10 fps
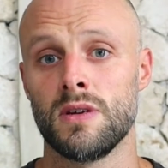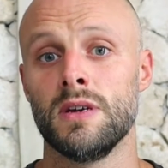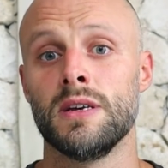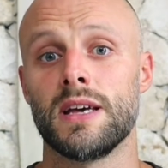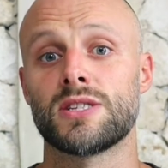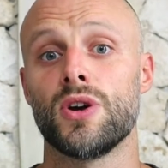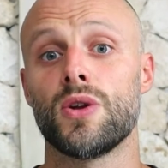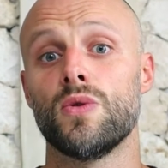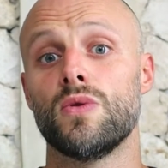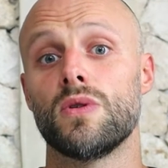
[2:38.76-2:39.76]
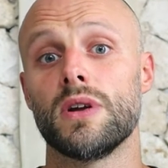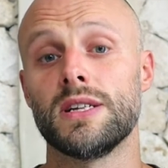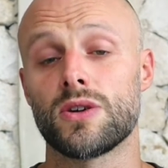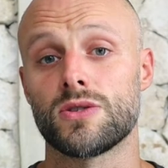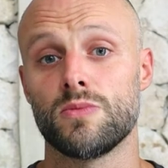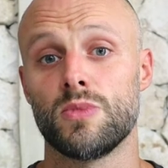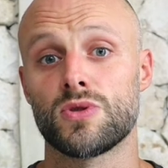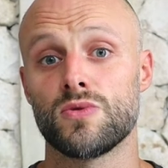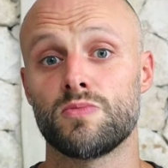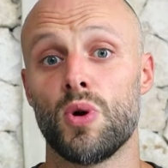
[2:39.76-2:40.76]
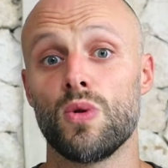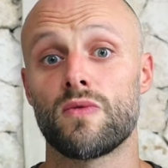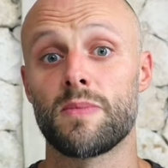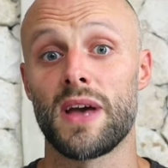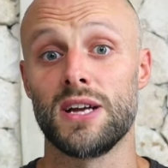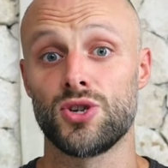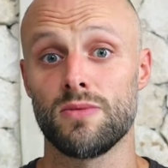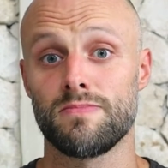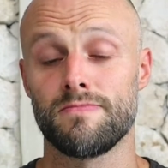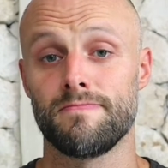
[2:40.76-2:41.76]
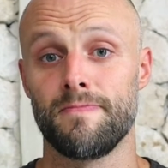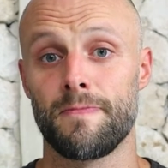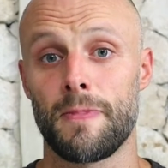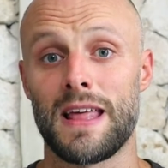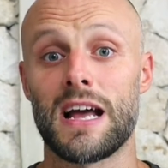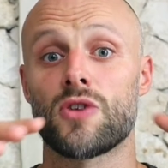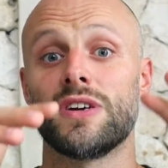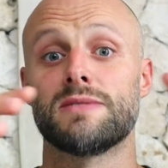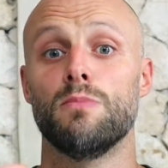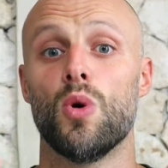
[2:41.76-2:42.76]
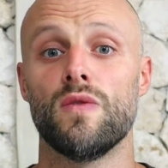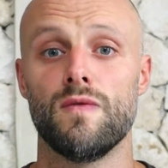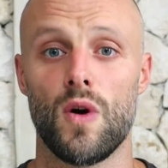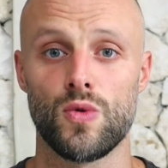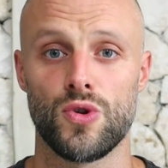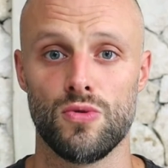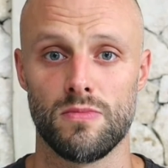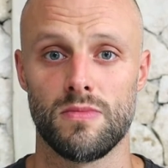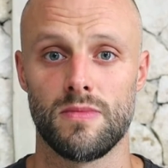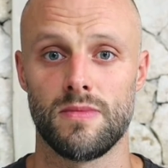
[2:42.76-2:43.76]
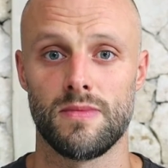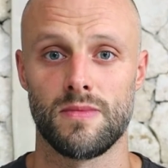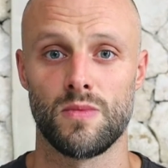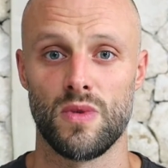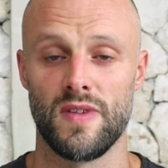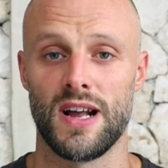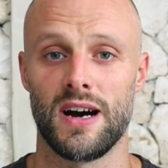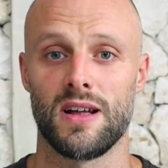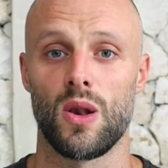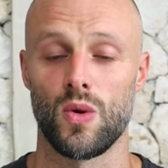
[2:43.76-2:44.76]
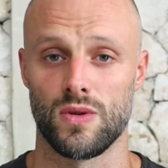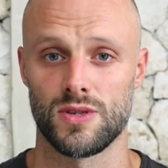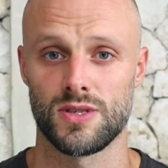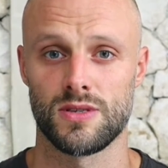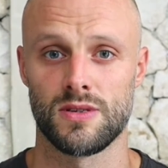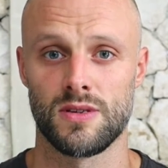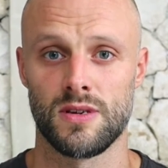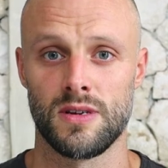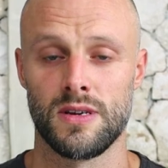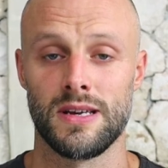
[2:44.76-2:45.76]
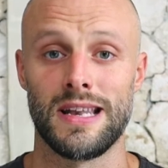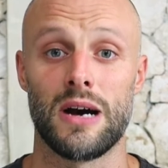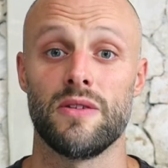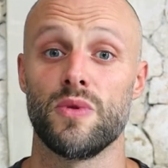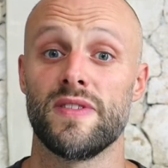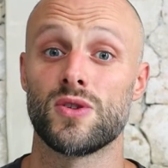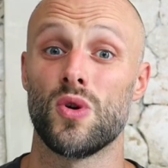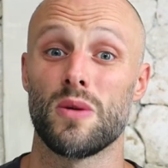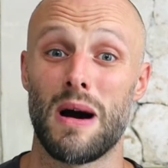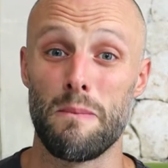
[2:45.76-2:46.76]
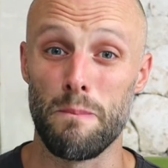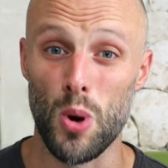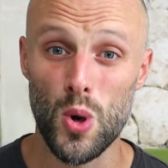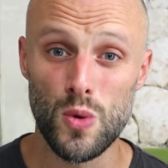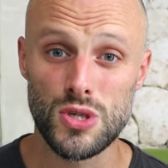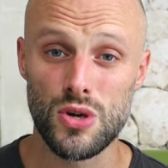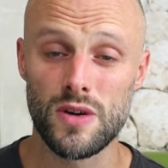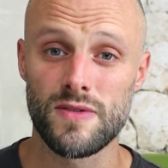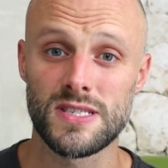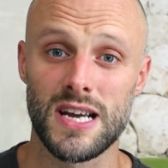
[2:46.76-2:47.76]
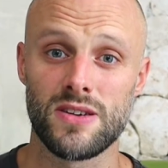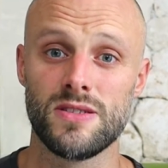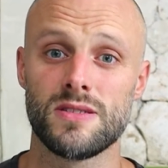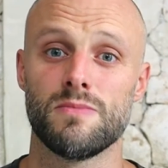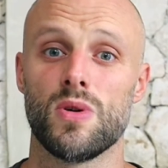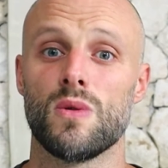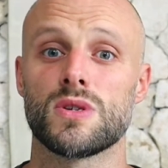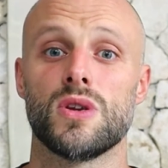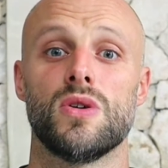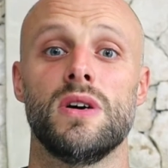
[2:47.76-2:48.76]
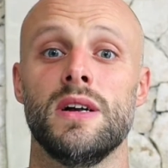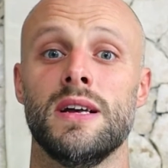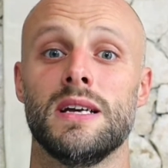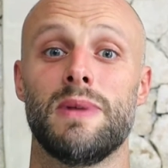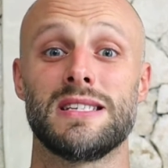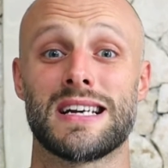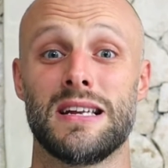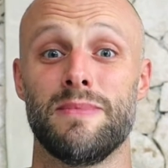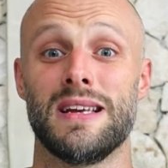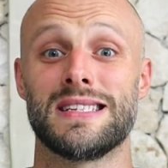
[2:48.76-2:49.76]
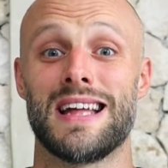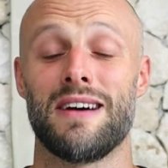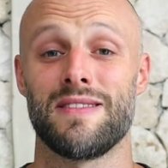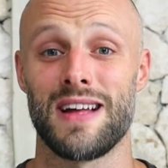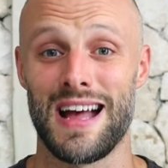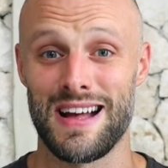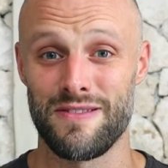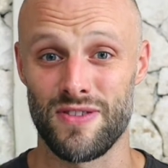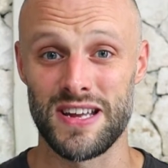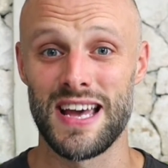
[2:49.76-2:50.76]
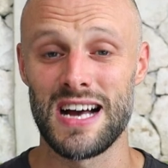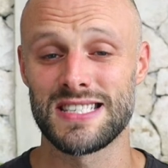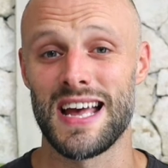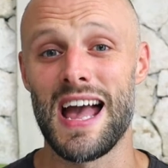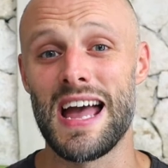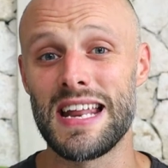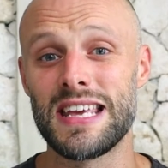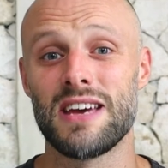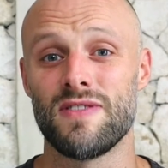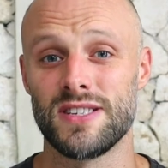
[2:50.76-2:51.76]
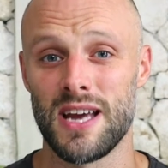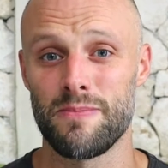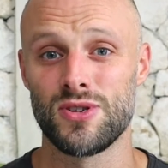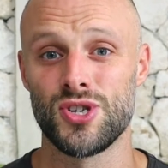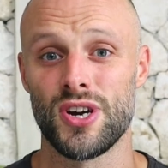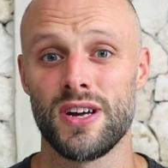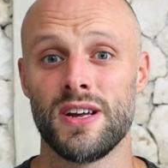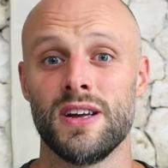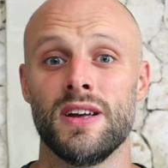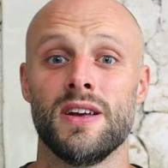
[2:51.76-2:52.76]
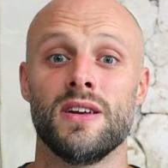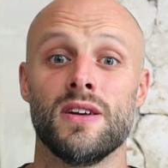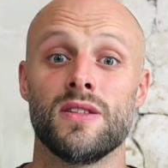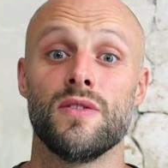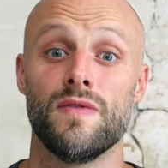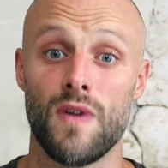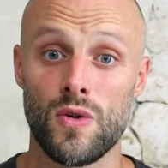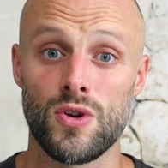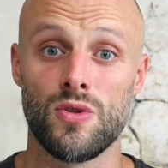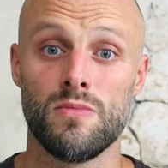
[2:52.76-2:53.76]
The external intercostal muscles pull the ribcage up, and that creates more volume within our lungs. Now, if we talk about Boyle's law for a second, Boyle's law basically means that for a gas at any given temperature, the volume